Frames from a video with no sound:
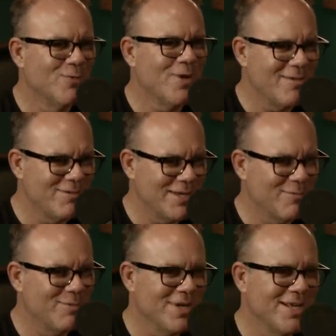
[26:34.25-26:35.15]
wave to
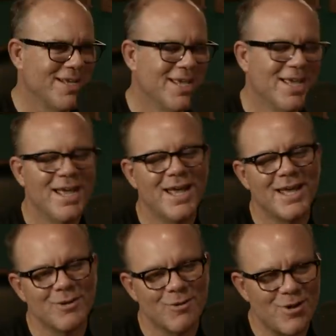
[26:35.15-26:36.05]
everybody,
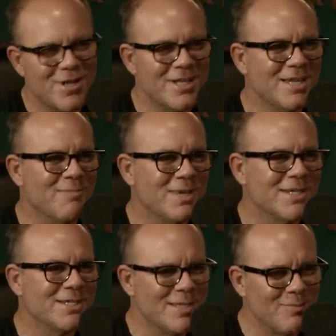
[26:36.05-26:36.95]
and crawl in and be
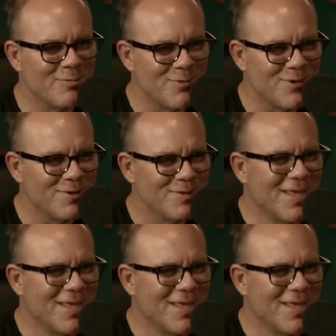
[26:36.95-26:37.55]
asleep before